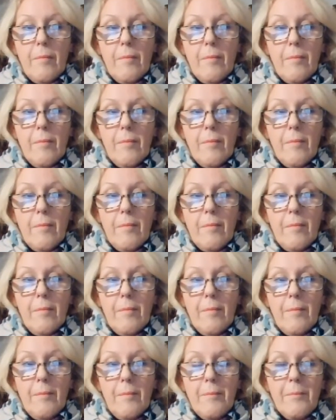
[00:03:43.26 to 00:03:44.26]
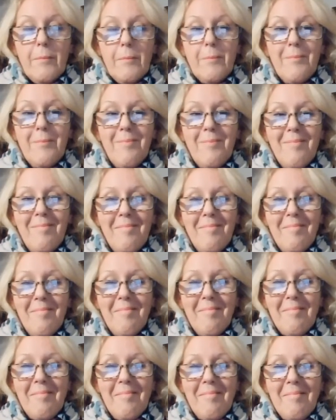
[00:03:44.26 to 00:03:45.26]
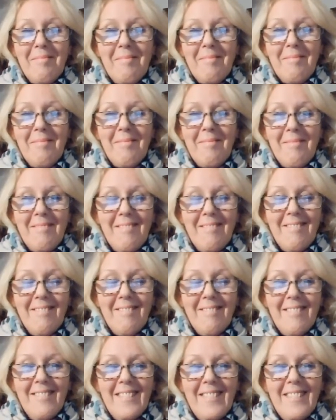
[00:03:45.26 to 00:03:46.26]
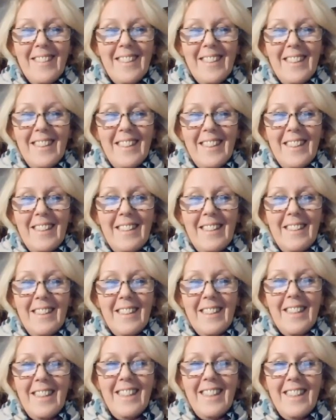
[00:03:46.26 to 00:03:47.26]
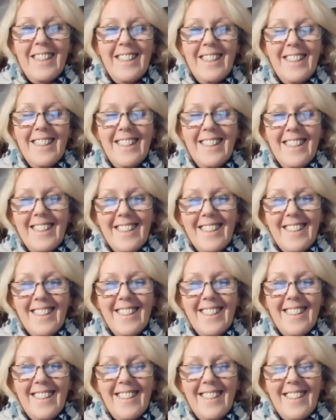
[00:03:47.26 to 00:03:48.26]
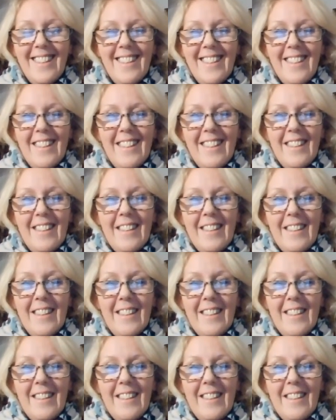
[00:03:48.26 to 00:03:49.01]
[no speech]